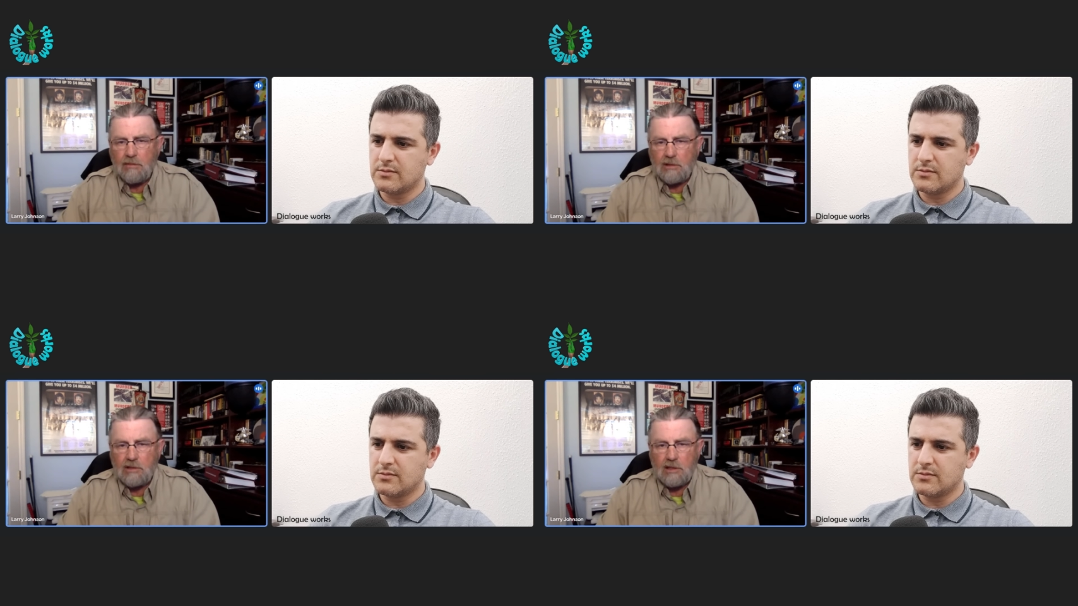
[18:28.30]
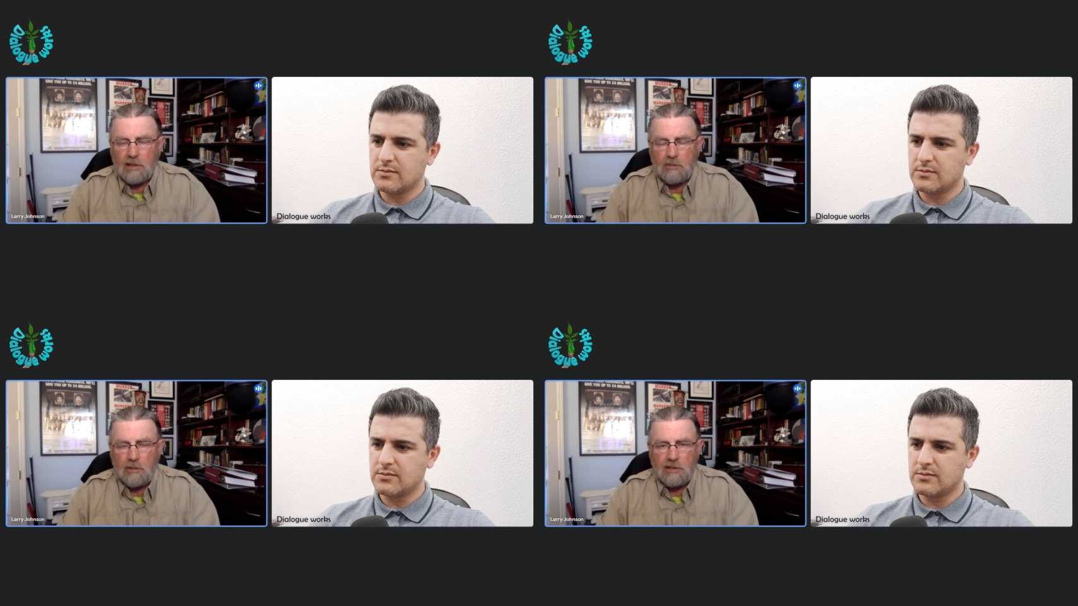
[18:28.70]
Speaker 1: was
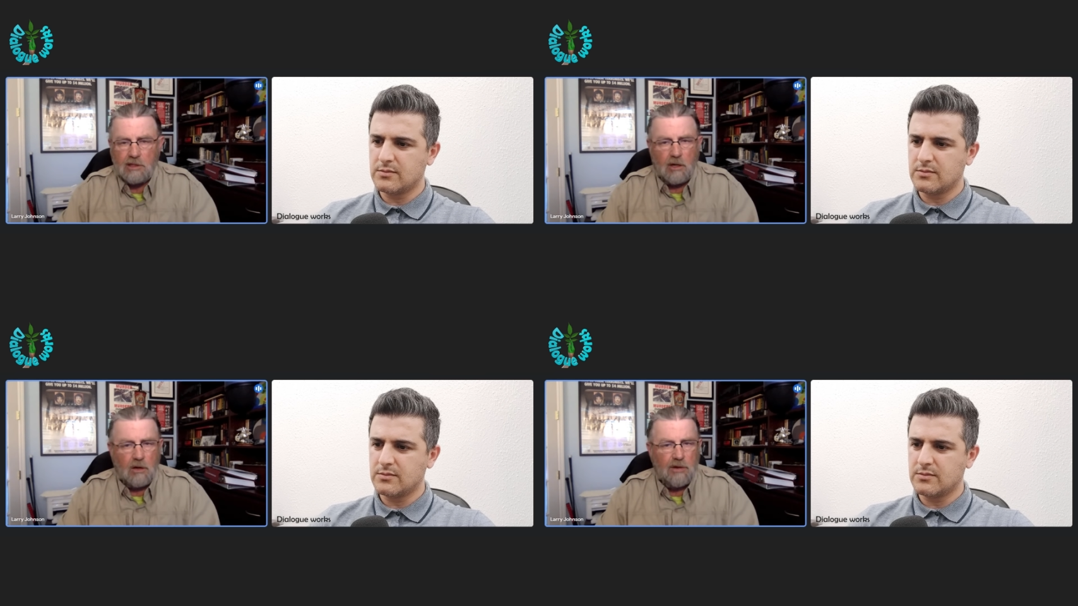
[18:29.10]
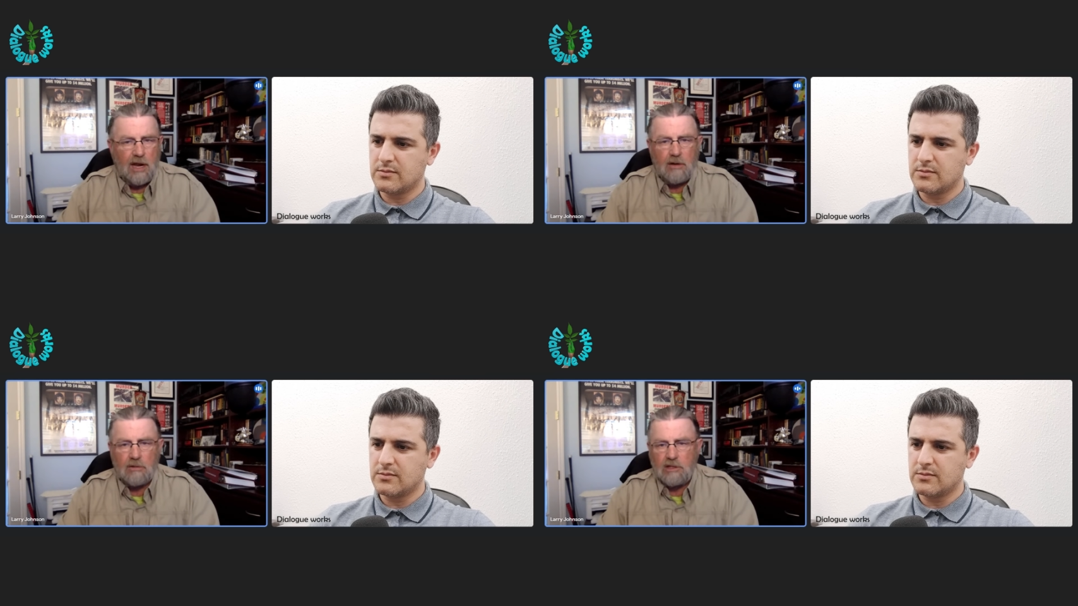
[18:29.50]
expressing, oh,
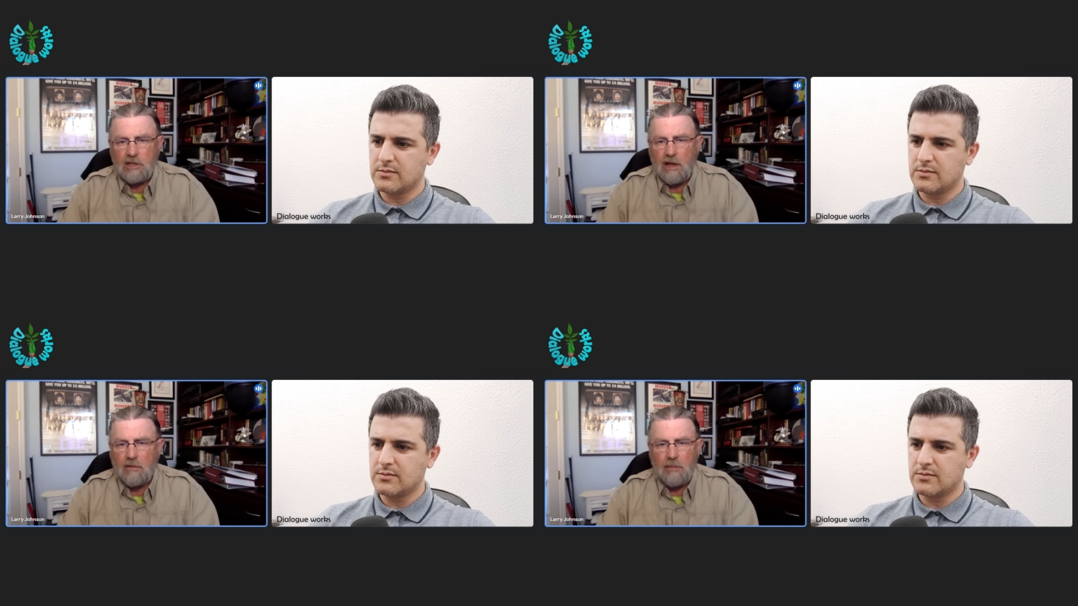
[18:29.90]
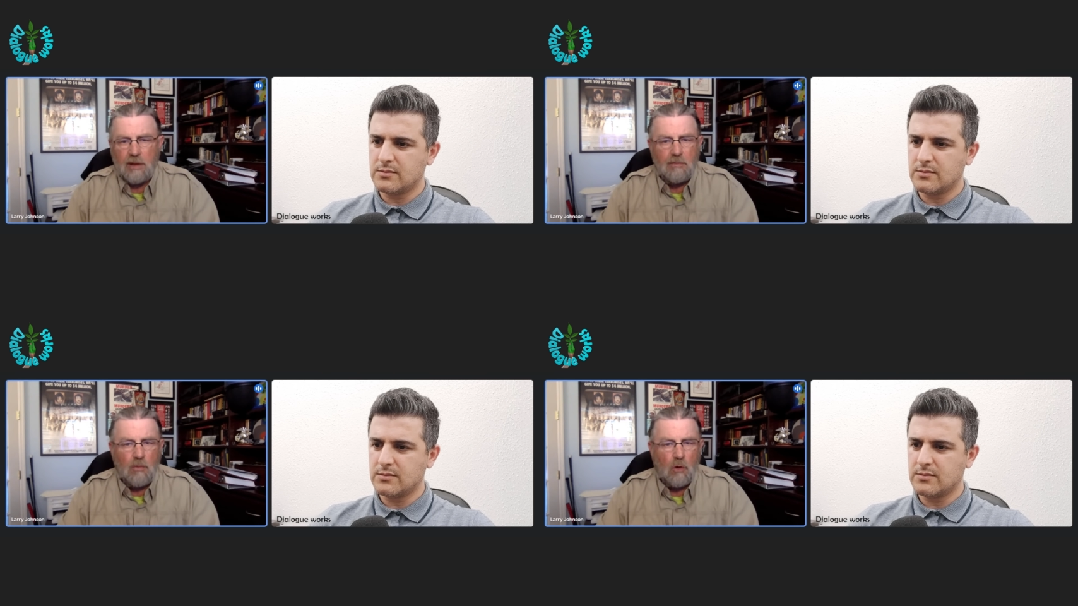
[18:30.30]
NATO's never
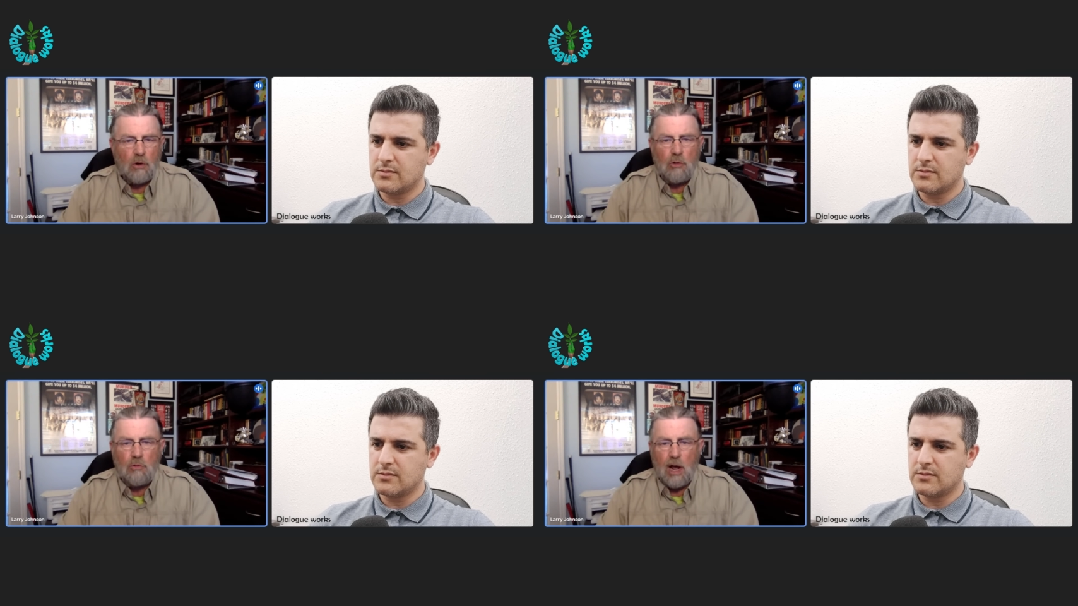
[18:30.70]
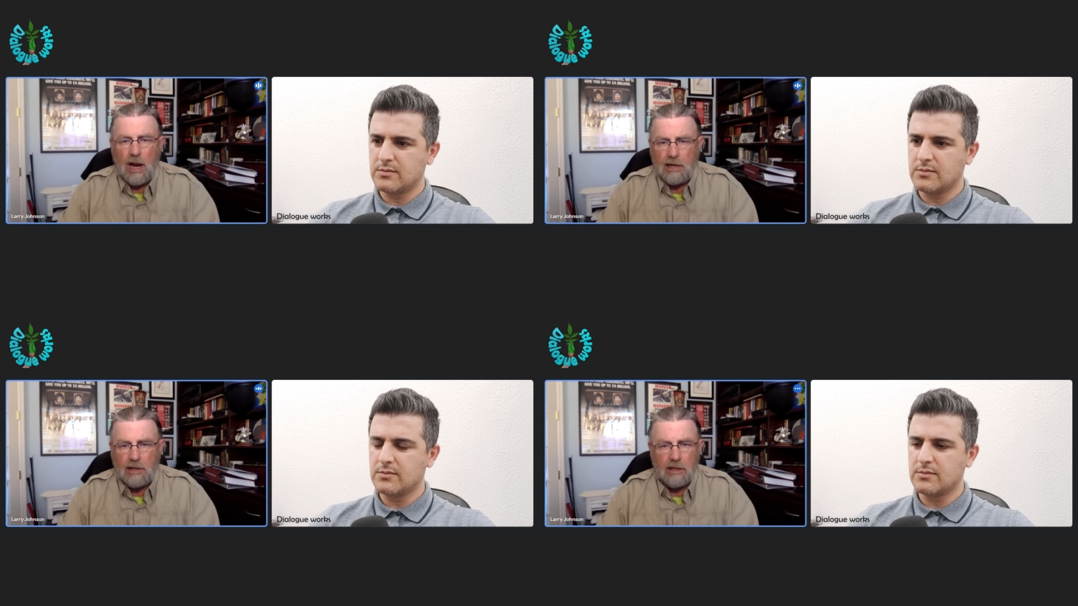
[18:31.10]
been more
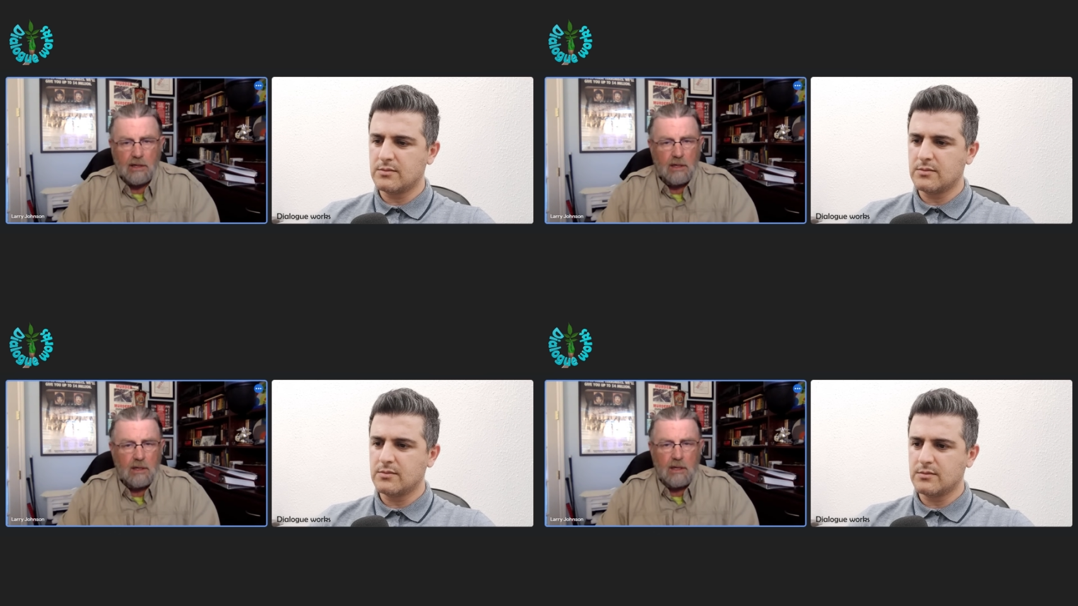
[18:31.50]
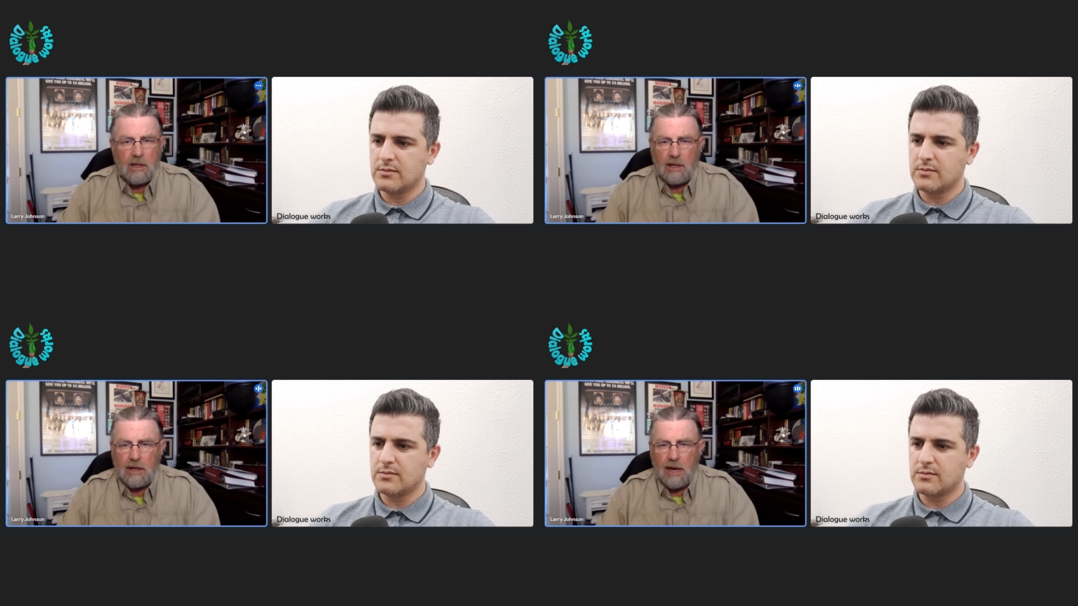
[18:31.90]
united
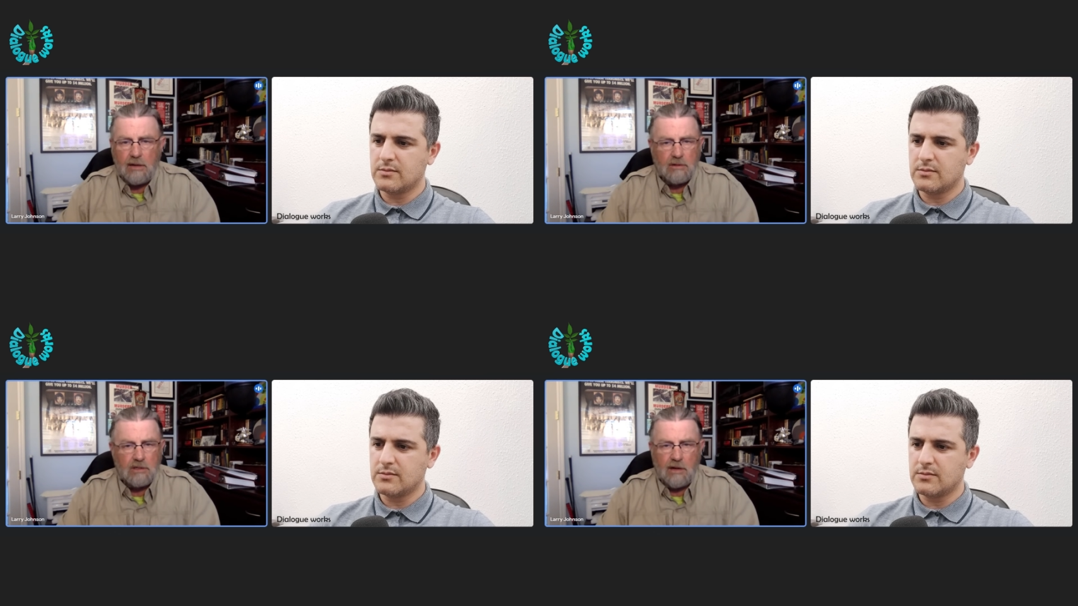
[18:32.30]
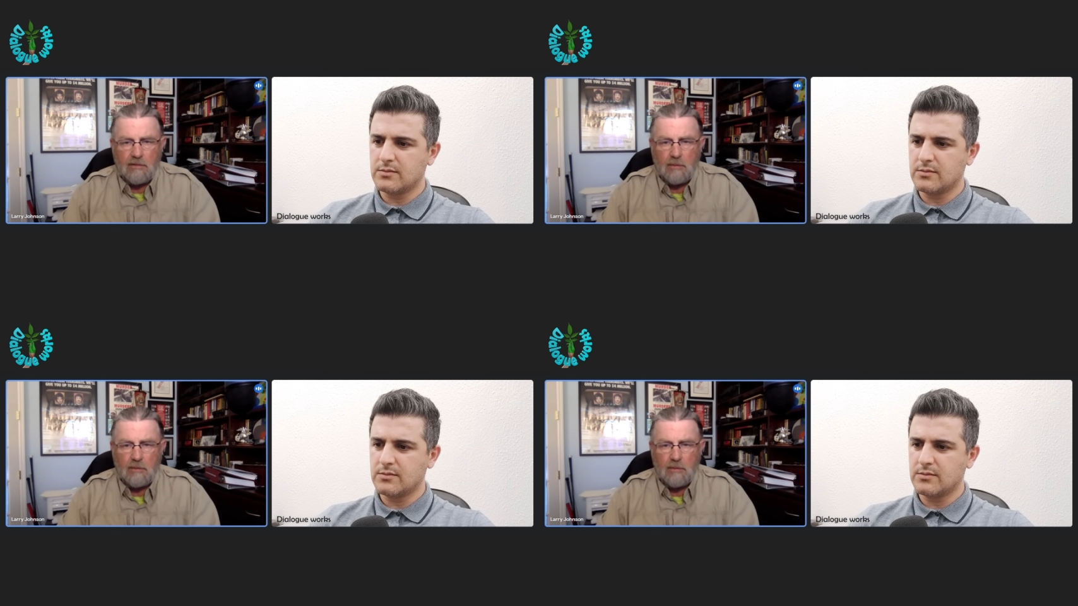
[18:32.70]
and NATO's never